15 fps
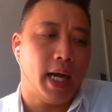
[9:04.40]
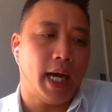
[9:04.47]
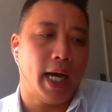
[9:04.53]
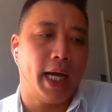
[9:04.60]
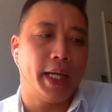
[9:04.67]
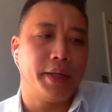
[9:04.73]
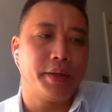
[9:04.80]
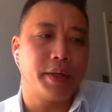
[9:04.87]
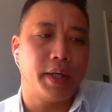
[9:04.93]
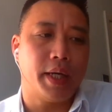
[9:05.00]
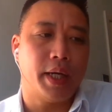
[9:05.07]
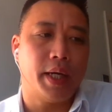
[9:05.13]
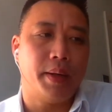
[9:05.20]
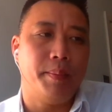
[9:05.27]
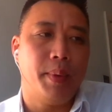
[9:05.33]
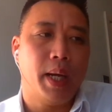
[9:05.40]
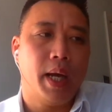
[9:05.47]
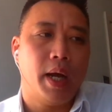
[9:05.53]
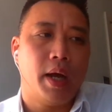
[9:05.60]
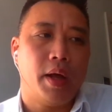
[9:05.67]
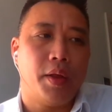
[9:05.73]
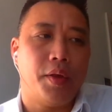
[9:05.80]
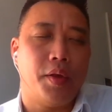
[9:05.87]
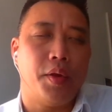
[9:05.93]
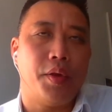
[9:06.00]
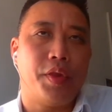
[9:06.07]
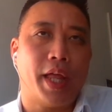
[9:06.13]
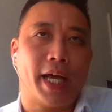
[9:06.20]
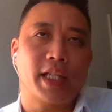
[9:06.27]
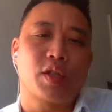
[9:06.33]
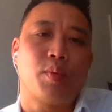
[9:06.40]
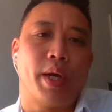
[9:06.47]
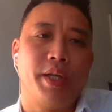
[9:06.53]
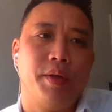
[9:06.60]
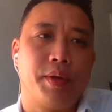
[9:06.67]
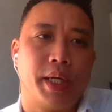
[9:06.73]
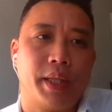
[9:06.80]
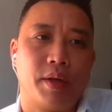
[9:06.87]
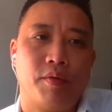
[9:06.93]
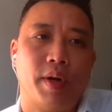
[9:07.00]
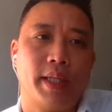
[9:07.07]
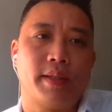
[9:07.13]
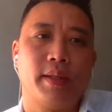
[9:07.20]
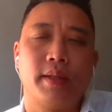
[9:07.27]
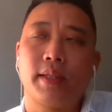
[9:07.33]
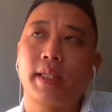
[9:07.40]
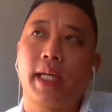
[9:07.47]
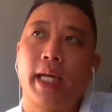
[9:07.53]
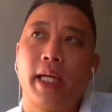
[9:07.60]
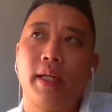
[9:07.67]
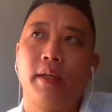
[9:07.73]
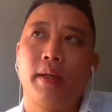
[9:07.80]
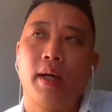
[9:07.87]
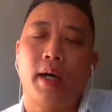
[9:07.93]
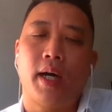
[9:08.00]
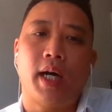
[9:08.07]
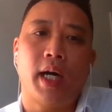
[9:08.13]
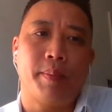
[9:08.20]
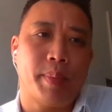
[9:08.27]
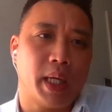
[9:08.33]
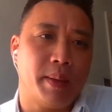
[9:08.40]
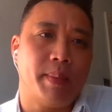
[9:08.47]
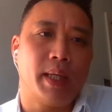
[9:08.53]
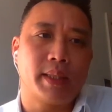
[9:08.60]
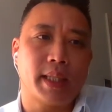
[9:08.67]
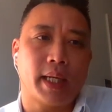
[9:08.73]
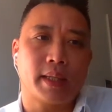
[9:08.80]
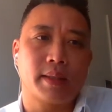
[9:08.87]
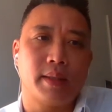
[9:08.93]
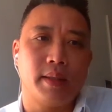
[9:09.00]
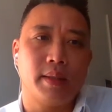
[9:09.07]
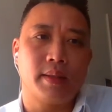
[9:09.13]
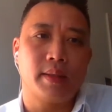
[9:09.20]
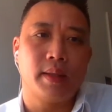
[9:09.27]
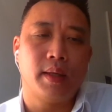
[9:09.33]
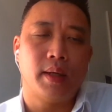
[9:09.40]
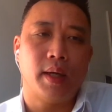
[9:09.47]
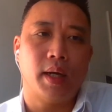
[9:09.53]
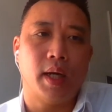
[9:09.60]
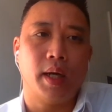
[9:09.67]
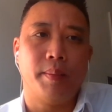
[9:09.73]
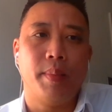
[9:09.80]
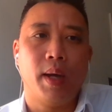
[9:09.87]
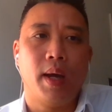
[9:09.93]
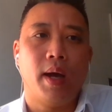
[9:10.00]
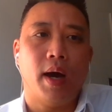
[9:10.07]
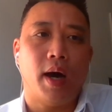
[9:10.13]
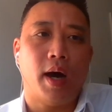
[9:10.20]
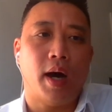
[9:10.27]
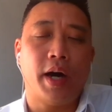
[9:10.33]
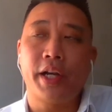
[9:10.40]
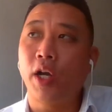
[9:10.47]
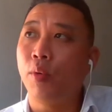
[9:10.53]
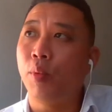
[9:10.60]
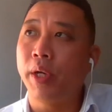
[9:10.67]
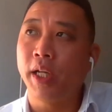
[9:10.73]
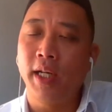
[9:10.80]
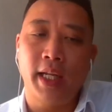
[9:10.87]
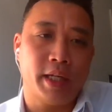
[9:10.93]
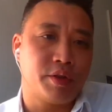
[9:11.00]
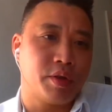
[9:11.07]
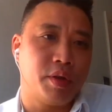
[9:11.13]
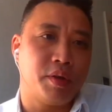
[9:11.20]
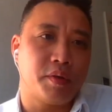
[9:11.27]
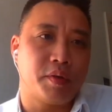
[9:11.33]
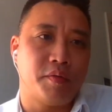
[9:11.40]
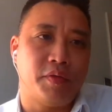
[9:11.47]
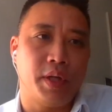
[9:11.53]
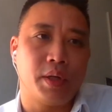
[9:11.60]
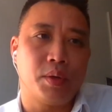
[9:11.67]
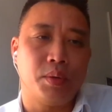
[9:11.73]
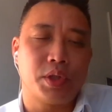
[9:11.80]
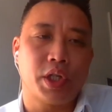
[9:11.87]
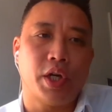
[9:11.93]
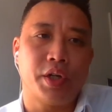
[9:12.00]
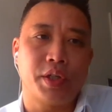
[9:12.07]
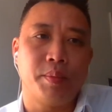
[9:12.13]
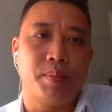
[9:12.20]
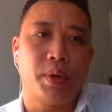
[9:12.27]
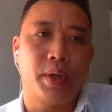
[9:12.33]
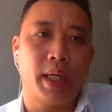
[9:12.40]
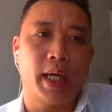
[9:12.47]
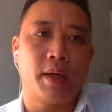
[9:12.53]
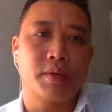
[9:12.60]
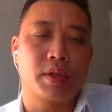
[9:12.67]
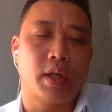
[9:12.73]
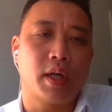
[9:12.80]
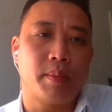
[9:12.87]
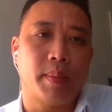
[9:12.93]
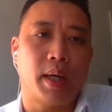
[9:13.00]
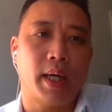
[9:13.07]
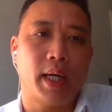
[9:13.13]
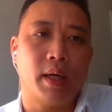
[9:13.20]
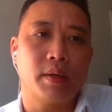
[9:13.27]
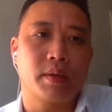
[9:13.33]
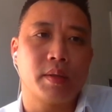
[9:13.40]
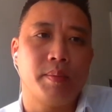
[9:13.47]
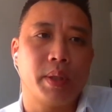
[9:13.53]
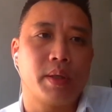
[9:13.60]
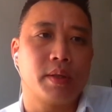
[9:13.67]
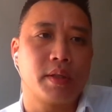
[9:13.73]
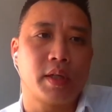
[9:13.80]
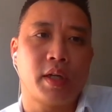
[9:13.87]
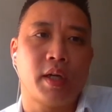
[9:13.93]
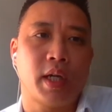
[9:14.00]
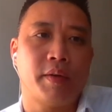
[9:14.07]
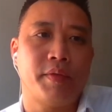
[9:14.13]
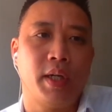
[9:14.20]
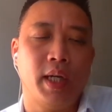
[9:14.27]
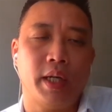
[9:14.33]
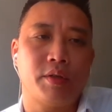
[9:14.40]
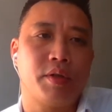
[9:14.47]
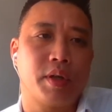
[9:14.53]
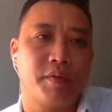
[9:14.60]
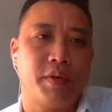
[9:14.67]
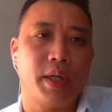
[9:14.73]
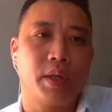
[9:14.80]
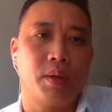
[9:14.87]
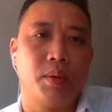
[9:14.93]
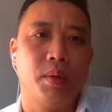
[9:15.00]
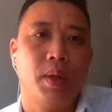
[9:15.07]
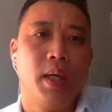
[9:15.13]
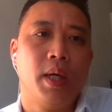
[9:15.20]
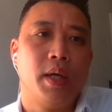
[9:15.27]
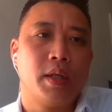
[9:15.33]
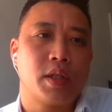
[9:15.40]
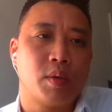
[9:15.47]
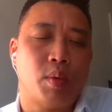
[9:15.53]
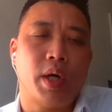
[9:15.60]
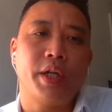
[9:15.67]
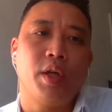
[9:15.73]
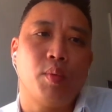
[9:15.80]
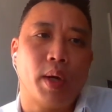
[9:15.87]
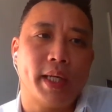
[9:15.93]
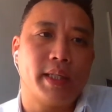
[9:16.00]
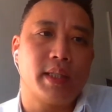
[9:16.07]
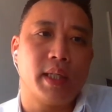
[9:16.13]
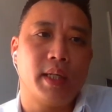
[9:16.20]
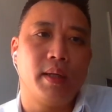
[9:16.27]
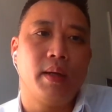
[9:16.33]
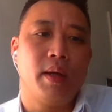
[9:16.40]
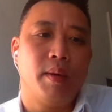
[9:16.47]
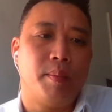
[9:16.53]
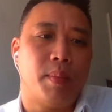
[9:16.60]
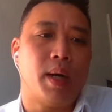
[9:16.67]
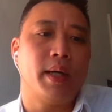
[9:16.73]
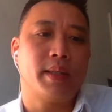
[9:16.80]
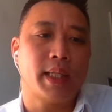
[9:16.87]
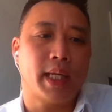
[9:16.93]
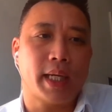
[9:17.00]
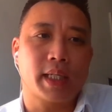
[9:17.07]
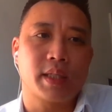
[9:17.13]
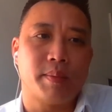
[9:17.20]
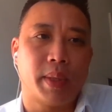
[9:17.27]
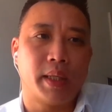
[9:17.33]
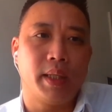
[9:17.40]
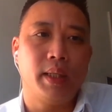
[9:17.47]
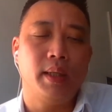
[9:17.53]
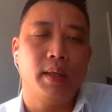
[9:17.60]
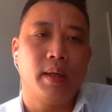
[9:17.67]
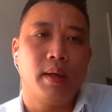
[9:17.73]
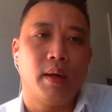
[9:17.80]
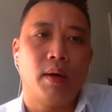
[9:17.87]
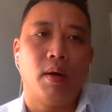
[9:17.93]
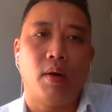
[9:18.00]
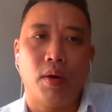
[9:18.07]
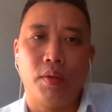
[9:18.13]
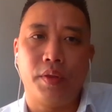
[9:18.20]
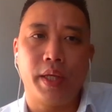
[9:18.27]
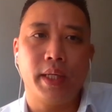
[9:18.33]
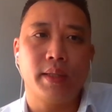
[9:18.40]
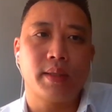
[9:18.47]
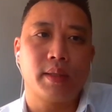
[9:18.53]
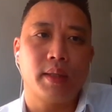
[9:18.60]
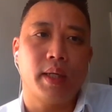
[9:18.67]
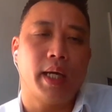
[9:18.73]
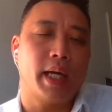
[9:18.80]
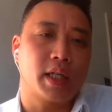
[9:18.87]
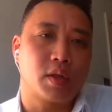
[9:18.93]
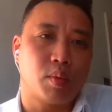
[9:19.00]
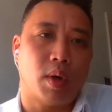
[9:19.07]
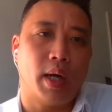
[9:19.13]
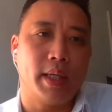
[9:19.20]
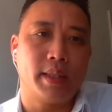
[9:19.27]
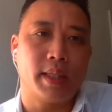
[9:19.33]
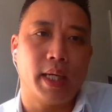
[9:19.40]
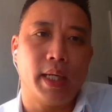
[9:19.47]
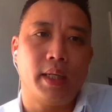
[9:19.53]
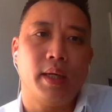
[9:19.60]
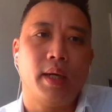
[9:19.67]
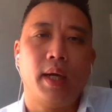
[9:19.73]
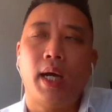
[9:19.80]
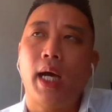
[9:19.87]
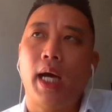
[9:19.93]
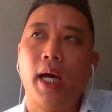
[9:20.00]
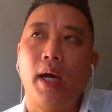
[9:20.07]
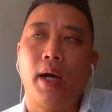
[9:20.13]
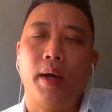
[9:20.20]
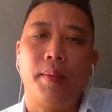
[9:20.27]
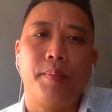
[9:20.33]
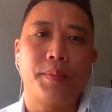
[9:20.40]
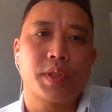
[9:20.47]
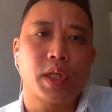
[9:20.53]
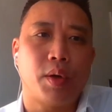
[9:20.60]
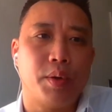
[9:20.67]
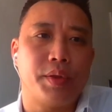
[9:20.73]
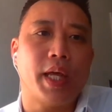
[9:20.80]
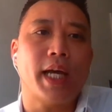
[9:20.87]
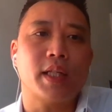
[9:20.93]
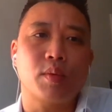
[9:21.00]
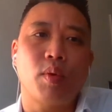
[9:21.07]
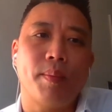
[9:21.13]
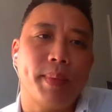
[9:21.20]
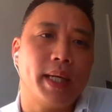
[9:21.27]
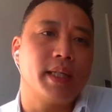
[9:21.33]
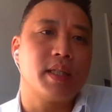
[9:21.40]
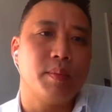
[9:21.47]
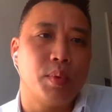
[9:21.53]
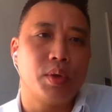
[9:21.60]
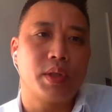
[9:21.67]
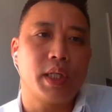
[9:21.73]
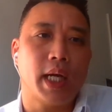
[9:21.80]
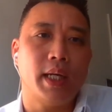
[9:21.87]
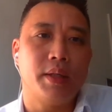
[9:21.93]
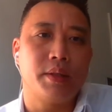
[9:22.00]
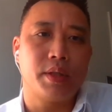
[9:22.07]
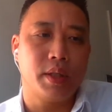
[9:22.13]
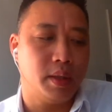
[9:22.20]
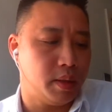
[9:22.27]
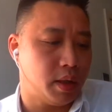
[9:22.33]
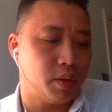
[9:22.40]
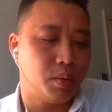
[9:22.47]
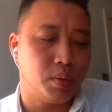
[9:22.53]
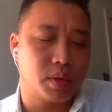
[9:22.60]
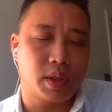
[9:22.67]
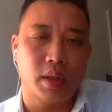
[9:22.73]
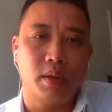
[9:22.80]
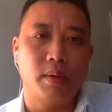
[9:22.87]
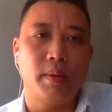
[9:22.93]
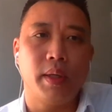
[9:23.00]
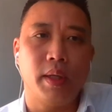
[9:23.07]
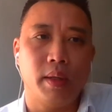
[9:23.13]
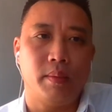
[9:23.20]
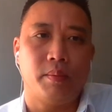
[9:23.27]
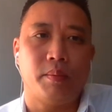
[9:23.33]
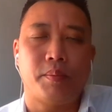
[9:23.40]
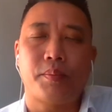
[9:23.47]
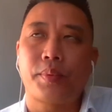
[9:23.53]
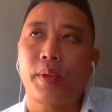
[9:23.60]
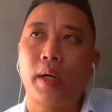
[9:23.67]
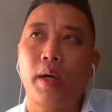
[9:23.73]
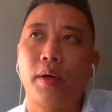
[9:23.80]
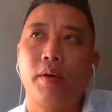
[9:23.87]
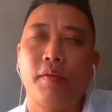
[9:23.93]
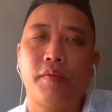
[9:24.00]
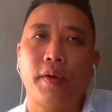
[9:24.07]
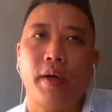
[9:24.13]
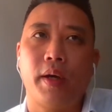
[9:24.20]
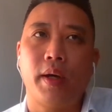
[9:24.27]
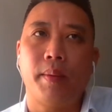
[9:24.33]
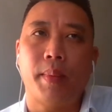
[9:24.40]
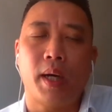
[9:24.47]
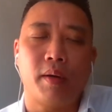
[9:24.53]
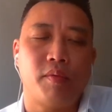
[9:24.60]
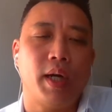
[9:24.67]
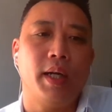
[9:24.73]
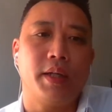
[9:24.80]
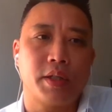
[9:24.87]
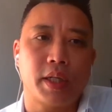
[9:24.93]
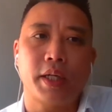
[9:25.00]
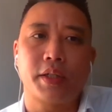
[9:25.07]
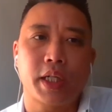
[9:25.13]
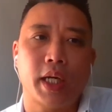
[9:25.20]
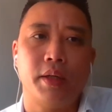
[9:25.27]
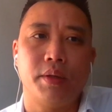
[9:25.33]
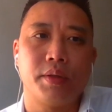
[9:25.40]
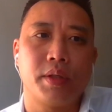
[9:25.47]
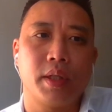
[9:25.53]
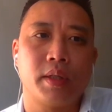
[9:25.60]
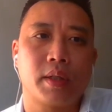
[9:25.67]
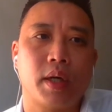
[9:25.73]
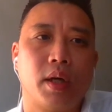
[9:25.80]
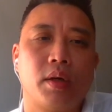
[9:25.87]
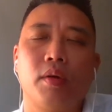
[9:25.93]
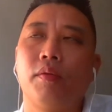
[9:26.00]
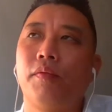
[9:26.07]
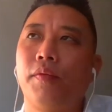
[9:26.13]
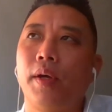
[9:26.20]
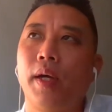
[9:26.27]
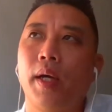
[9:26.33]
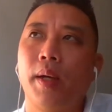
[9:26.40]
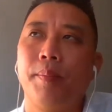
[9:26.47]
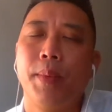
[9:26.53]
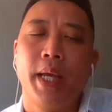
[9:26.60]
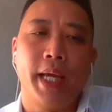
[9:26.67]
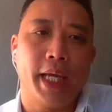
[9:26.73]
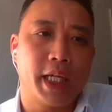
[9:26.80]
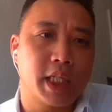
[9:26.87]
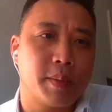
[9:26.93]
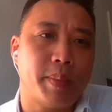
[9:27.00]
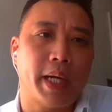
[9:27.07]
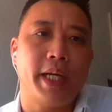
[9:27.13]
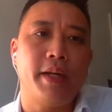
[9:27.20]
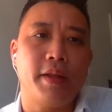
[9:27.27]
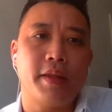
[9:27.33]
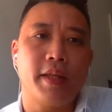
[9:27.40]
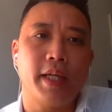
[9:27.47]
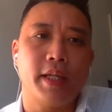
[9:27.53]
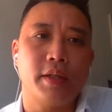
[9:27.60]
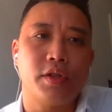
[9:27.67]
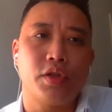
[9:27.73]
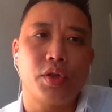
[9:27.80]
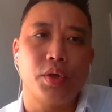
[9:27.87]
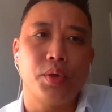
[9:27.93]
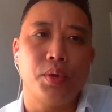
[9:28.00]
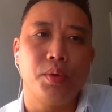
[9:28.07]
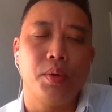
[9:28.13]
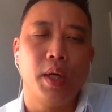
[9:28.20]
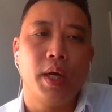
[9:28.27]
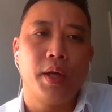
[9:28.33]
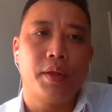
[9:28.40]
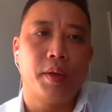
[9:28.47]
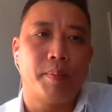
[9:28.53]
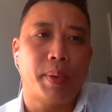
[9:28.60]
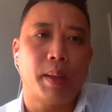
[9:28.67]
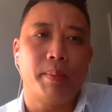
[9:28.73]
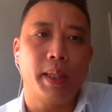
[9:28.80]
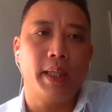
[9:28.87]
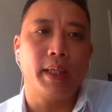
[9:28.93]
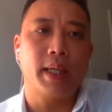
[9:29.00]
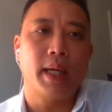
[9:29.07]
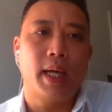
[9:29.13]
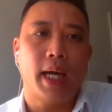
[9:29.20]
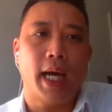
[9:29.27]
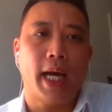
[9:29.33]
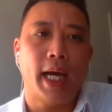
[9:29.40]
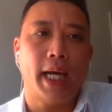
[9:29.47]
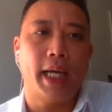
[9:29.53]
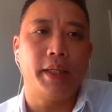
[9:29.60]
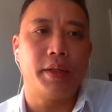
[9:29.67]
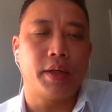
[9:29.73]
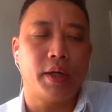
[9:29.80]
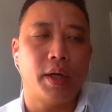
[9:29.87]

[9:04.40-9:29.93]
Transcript: and um, that's when you get the residents saying, "I pay my taxes." I see. I don't want an electric vehicle charging point outside my house because I don't have an electric vehicle. So why are you wasting my tax money mm. on hmm. this X, Y, Z? Um, so that's what makes it more challenging. And also kind of, um, I relish that challenge in kind of um, explaining things to the public and